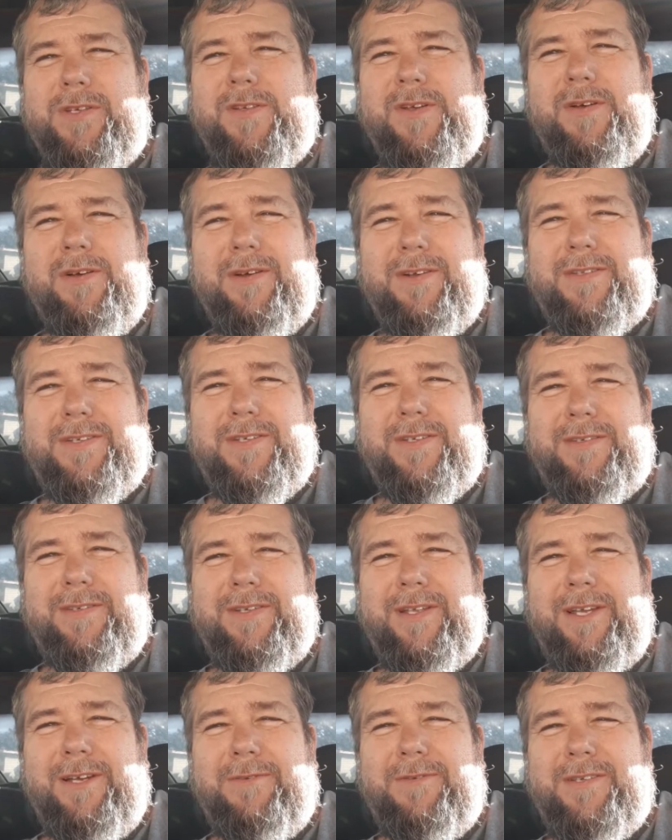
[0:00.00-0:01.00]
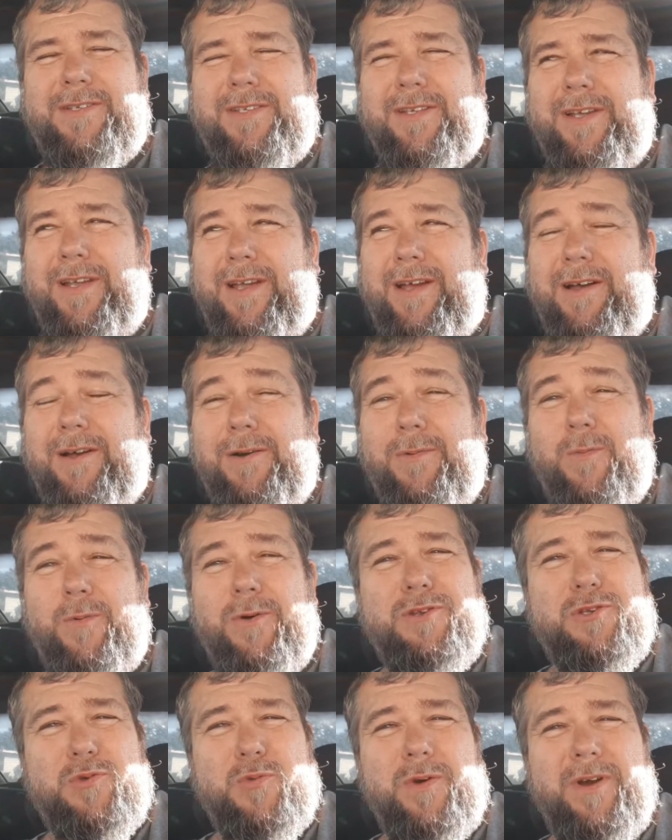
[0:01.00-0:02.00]
hooked. That was a
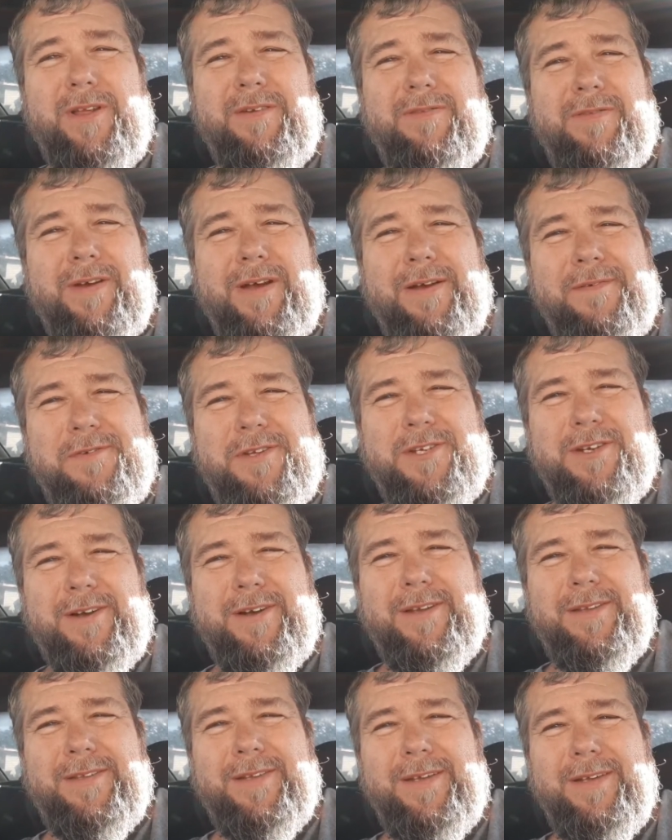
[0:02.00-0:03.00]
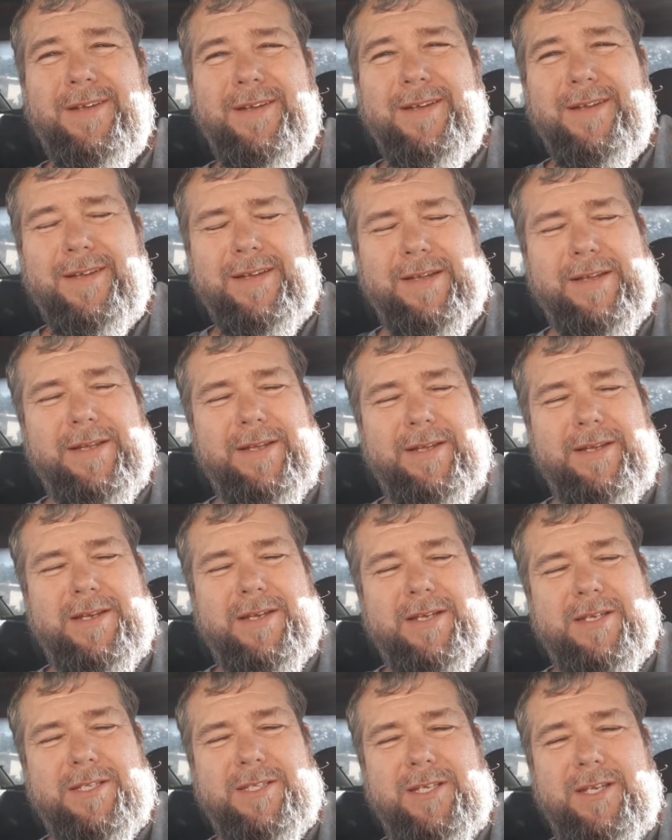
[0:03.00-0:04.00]
125 shot.
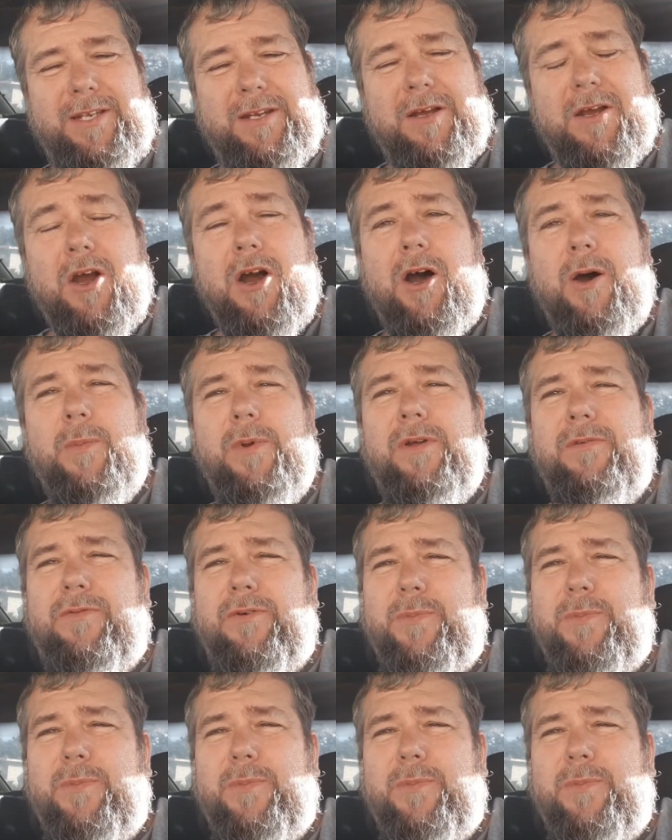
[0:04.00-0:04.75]
Seen a comment from